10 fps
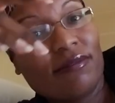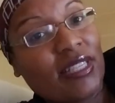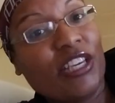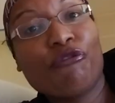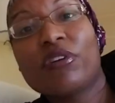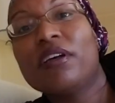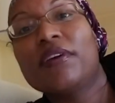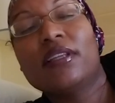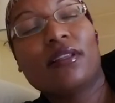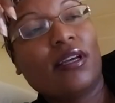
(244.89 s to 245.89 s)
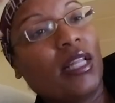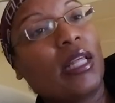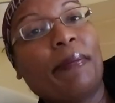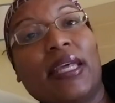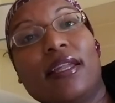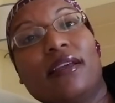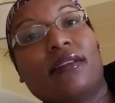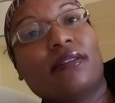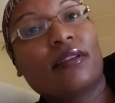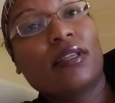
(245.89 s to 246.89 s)
get rid of it, eliminate it,
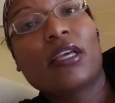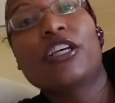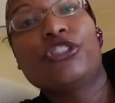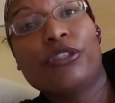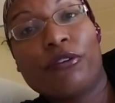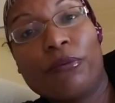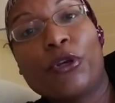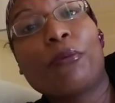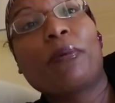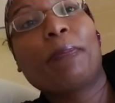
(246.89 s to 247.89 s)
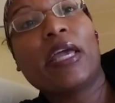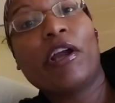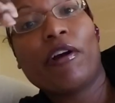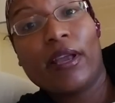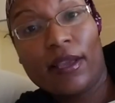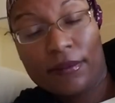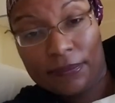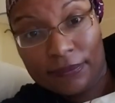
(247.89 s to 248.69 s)
because you're preparing